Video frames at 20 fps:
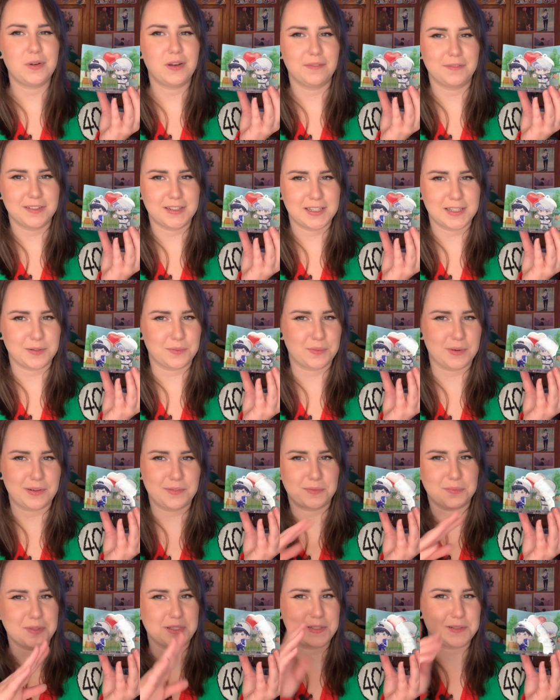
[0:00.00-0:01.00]
would never take it away
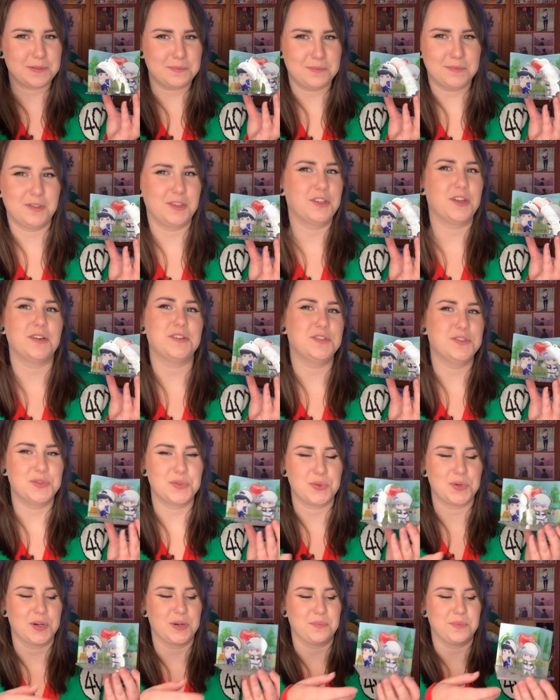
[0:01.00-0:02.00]
from this
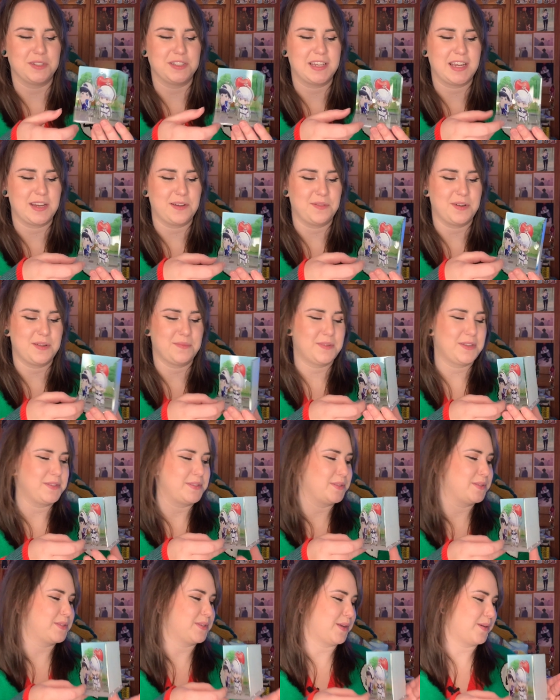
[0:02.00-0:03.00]
adorable diorama.
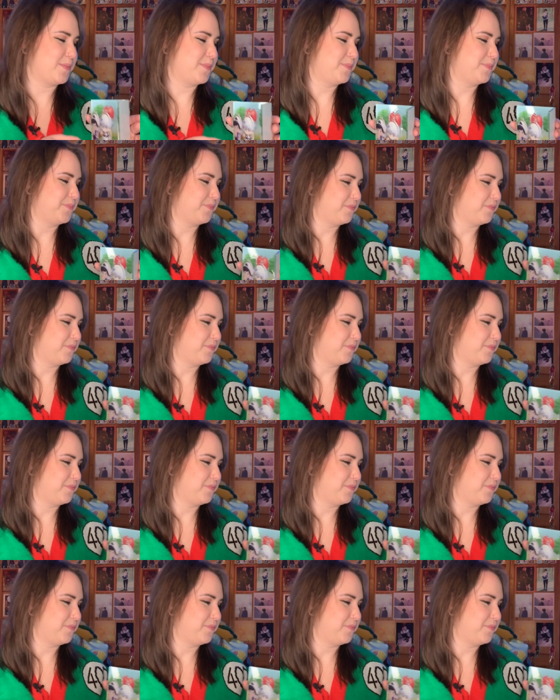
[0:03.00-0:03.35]
So